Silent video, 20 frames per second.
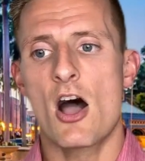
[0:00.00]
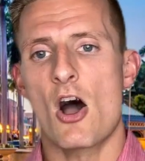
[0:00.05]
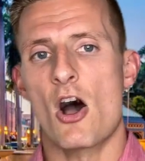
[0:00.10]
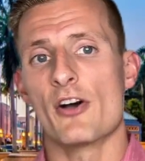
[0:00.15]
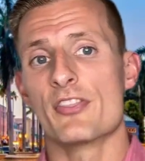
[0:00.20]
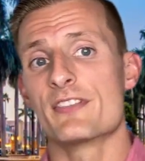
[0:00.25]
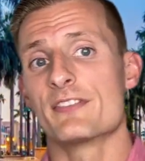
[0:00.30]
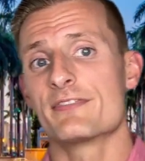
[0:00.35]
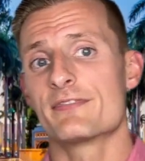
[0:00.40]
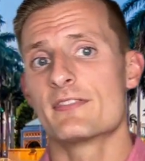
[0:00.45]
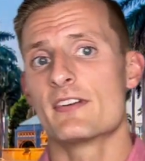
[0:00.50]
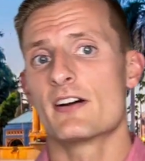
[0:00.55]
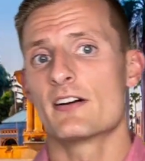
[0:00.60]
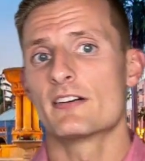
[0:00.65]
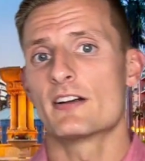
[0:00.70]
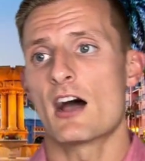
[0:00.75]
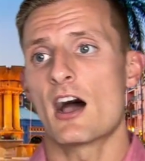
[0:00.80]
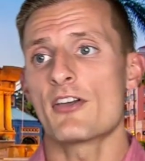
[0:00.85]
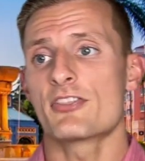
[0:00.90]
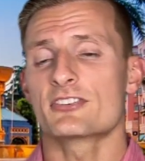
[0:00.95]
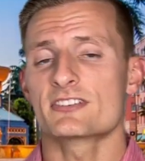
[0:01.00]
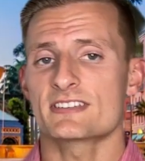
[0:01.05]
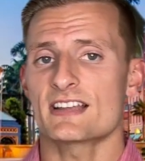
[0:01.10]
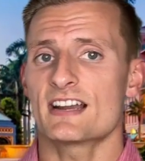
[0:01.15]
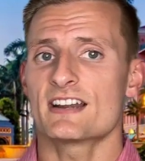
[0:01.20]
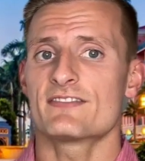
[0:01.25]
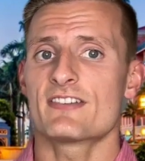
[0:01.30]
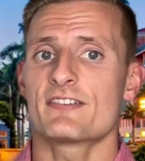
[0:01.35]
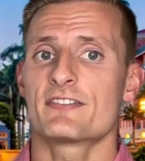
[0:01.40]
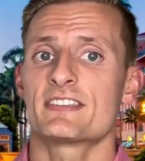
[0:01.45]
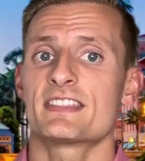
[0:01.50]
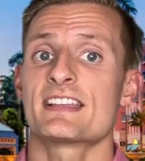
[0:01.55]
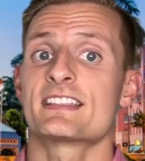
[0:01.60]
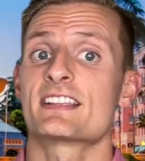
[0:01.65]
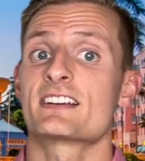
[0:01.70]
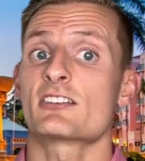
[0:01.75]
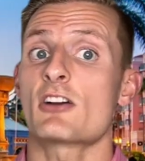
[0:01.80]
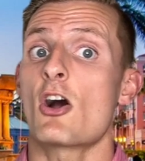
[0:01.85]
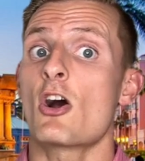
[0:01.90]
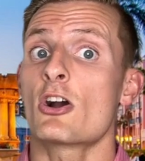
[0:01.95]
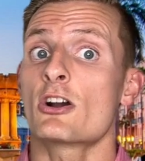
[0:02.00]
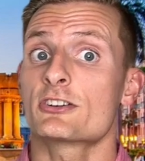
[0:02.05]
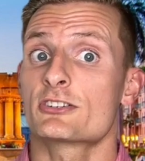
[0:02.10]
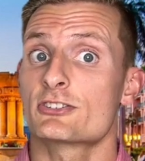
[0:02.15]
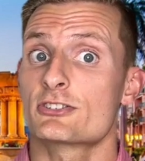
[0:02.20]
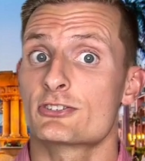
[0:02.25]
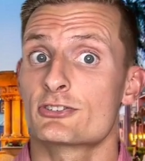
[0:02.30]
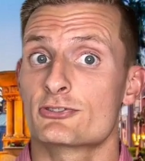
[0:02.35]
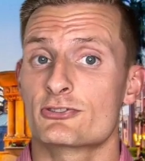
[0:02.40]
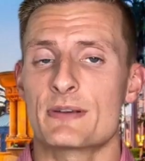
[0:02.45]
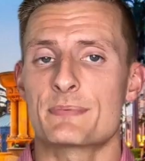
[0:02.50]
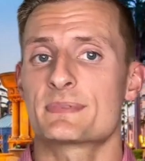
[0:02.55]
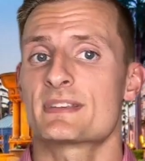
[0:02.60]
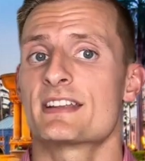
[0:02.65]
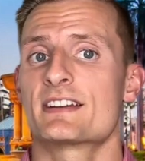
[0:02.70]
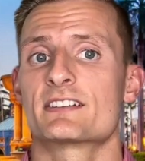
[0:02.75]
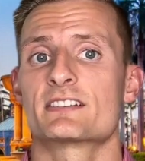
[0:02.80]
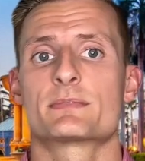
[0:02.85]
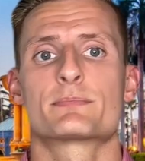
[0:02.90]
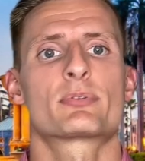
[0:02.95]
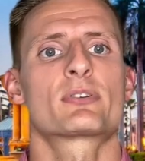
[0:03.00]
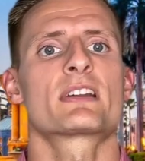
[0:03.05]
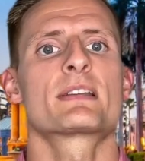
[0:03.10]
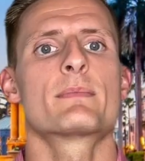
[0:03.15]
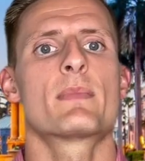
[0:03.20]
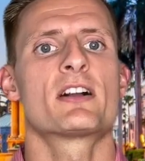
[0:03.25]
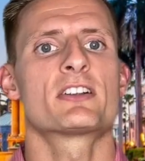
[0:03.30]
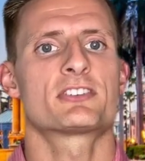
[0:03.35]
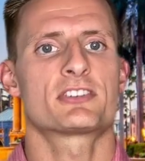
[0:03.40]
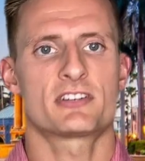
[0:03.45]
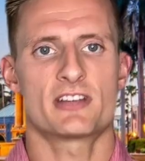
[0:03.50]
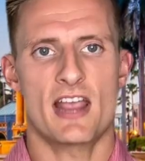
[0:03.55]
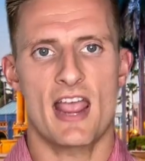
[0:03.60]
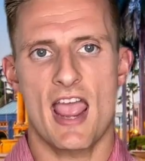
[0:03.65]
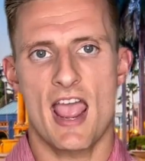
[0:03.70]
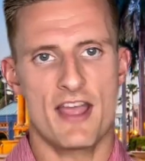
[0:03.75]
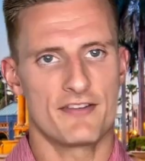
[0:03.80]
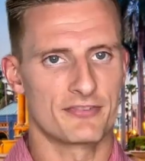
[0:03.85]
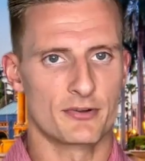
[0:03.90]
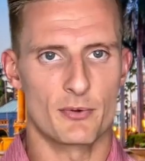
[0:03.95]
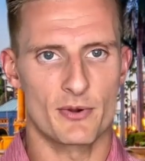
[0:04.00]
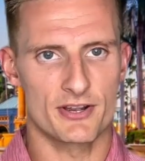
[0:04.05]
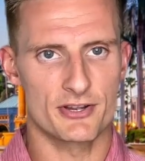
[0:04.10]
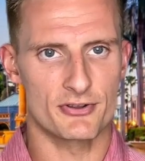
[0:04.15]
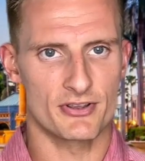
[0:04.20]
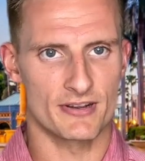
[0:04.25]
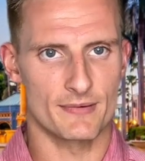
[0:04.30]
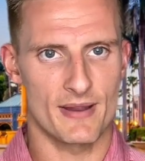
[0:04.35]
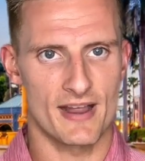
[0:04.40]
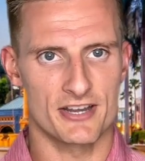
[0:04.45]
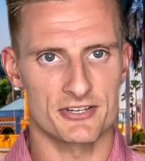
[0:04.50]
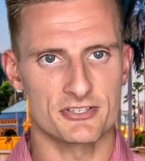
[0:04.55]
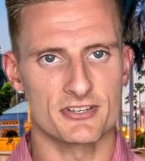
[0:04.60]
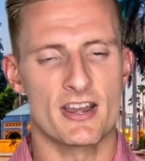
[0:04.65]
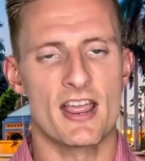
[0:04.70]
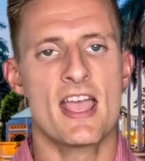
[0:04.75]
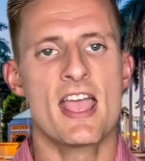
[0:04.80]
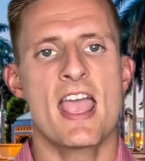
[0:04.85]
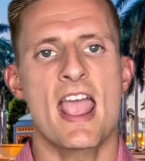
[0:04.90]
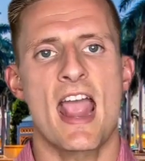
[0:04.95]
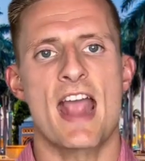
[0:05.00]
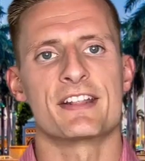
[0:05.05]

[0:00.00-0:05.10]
On the other side of everything, there are strip centers pretty much everywhere you can imagine.